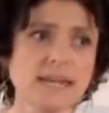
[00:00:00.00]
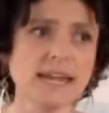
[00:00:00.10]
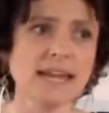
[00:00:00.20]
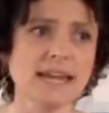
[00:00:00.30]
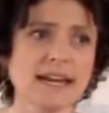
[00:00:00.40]

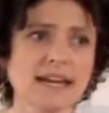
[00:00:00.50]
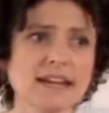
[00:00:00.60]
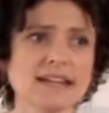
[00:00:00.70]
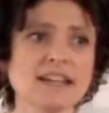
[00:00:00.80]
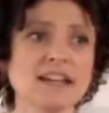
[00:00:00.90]

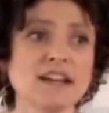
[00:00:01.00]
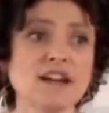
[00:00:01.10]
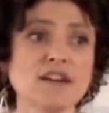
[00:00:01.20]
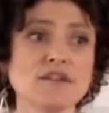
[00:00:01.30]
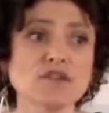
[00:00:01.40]
and
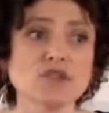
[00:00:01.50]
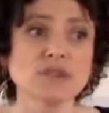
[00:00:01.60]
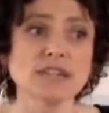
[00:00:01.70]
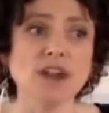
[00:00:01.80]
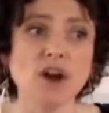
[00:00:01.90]

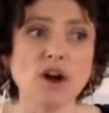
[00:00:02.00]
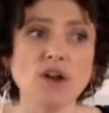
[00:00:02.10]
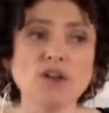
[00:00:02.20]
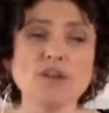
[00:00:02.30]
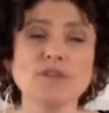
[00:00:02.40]
virtually
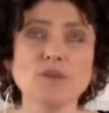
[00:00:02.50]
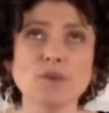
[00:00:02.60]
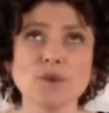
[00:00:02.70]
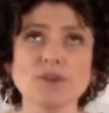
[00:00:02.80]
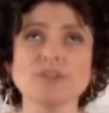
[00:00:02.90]
all of the
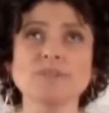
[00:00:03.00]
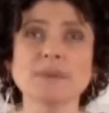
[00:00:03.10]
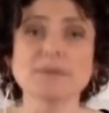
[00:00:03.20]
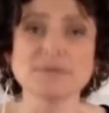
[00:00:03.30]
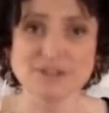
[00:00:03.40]
world's
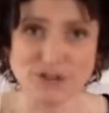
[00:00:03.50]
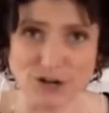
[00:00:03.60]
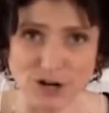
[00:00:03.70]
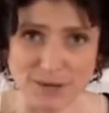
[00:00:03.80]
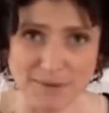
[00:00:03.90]
maple
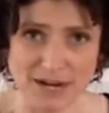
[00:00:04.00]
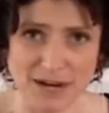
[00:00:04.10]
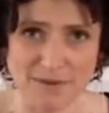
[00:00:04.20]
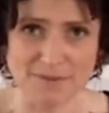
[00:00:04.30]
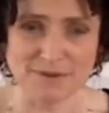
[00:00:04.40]
syrup
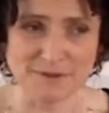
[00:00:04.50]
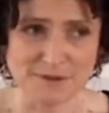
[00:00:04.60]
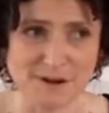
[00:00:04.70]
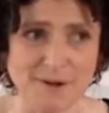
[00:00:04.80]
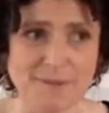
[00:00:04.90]
comes
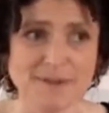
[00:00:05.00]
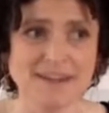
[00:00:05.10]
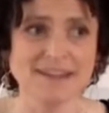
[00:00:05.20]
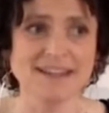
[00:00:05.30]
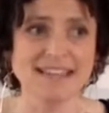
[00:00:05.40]
from
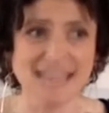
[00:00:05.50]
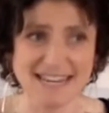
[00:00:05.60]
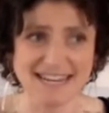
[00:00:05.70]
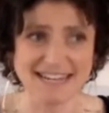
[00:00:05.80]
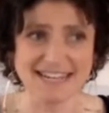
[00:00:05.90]

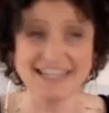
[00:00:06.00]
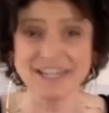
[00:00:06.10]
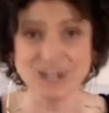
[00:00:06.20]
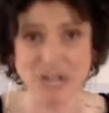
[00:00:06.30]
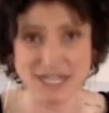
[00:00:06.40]
Canada and the
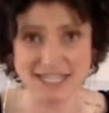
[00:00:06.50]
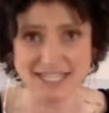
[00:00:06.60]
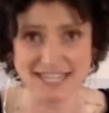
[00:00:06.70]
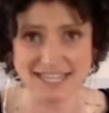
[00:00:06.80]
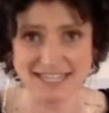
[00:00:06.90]
United
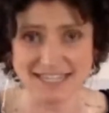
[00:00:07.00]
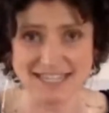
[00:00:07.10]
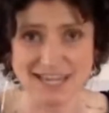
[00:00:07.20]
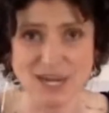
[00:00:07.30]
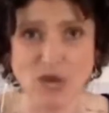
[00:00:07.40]
States.
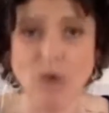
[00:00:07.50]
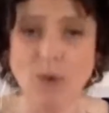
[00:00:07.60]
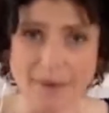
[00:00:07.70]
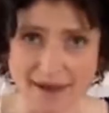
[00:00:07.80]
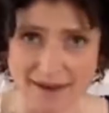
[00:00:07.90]

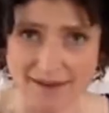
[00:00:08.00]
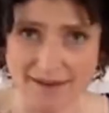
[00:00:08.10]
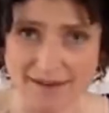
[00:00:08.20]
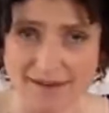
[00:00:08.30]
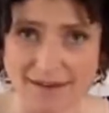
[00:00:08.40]
Quebec,
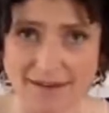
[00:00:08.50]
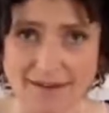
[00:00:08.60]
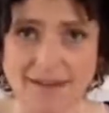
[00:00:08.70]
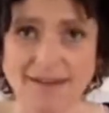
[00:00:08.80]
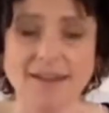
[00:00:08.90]

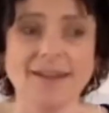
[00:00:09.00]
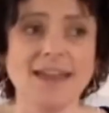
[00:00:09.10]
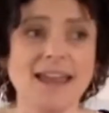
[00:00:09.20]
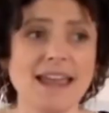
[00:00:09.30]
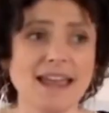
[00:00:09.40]

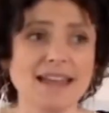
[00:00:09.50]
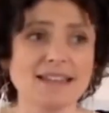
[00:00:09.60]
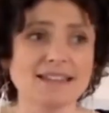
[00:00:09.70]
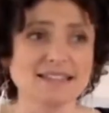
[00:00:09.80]
a